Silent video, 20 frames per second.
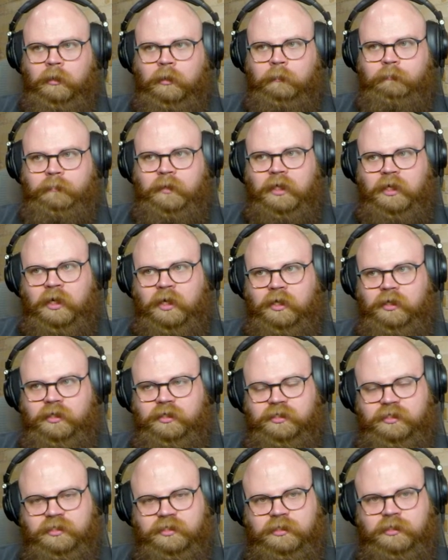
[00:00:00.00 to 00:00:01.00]

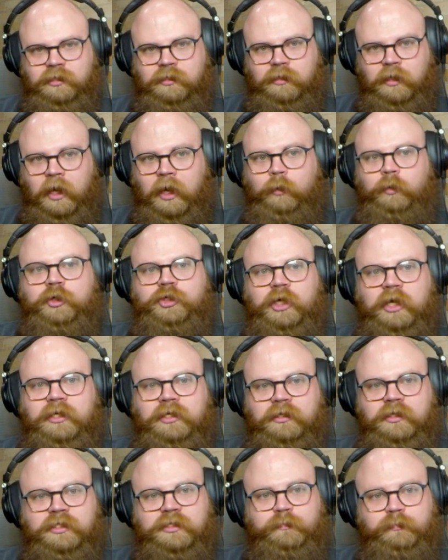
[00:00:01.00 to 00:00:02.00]
Because I wish I'd
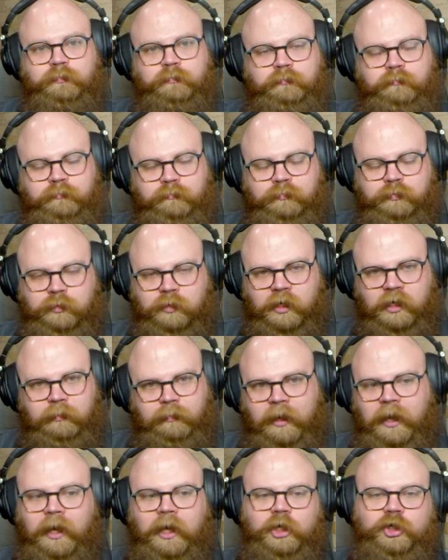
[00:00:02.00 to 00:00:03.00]
done this
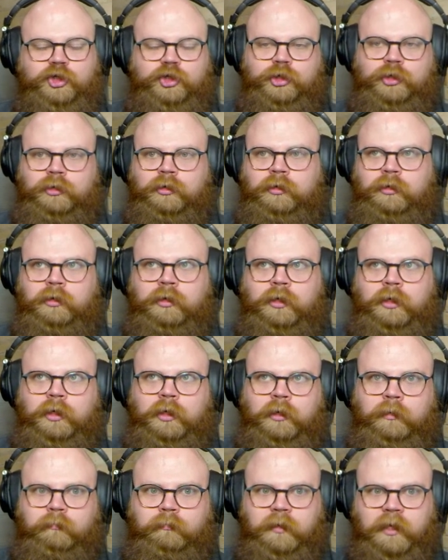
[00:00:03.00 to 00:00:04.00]
pre-patch,
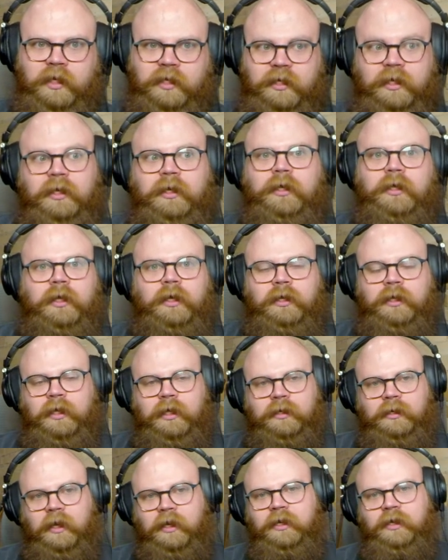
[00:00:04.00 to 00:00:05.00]
but I didn't get it.
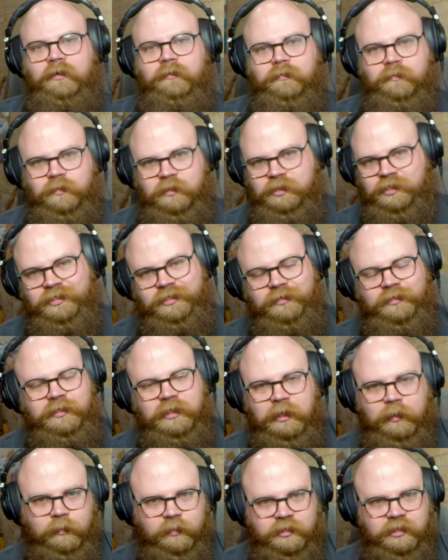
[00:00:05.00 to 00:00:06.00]
I didn't just
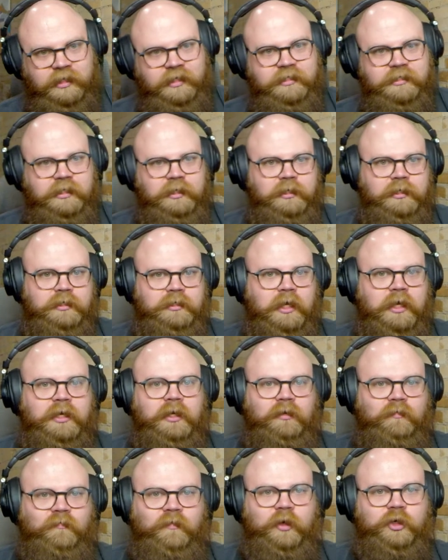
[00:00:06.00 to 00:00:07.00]
it was lazy and I
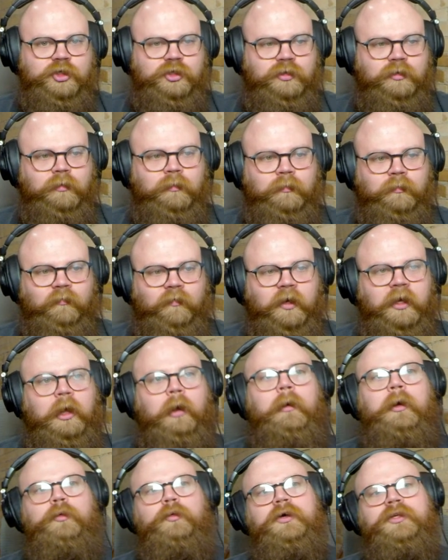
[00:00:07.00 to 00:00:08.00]
didn't finish the
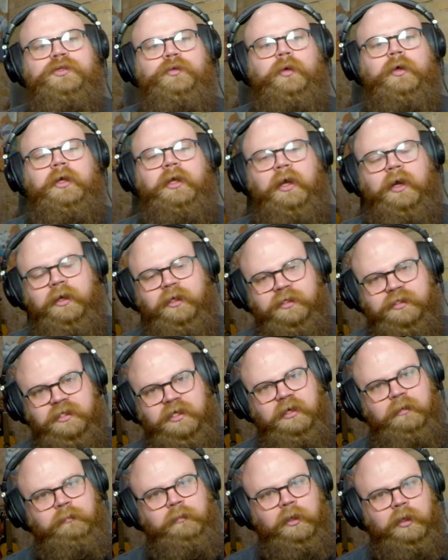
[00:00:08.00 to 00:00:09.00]
video I was working on in
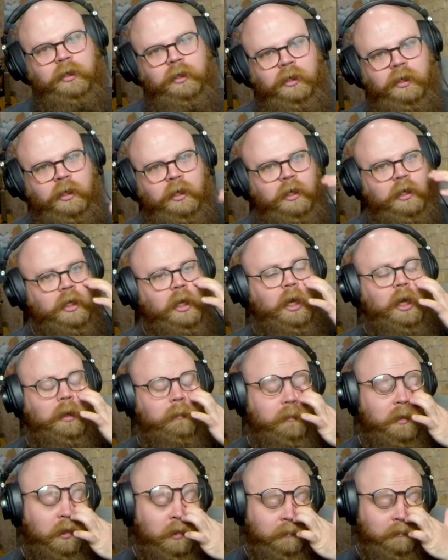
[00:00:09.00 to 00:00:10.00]
time.
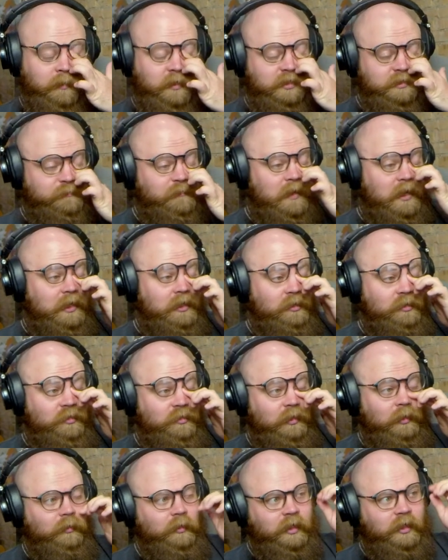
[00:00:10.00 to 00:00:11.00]
Um, because my
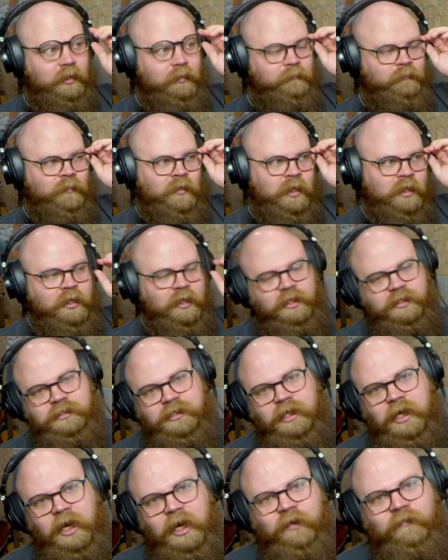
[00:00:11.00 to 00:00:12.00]
theory is
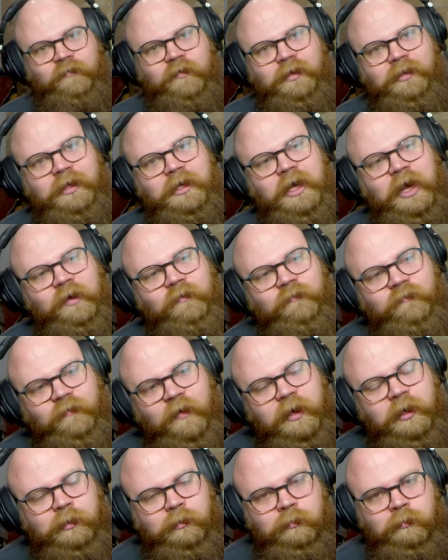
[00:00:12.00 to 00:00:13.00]
that I feel like I
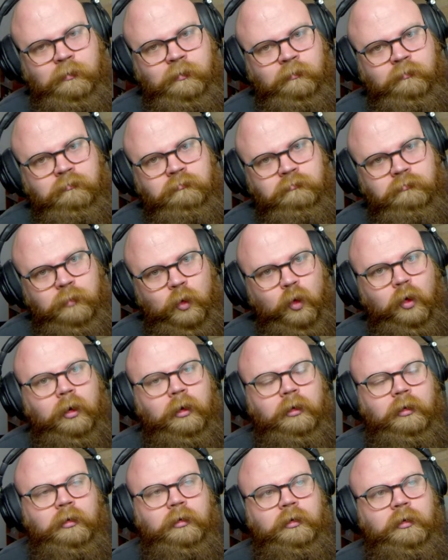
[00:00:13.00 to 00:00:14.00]
fight
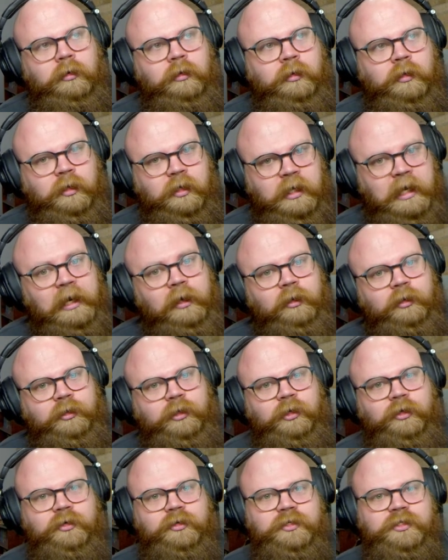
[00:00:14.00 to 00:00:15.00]
more
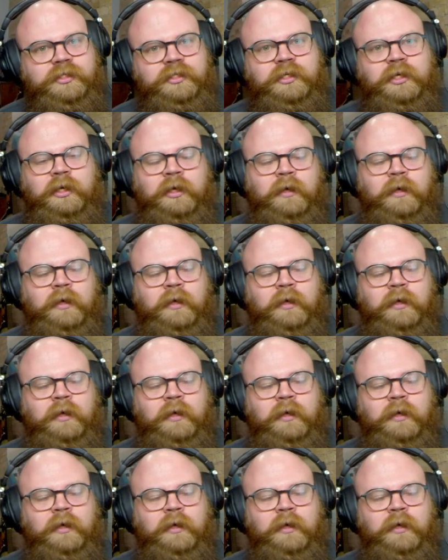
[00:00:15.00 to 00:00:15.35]
characters.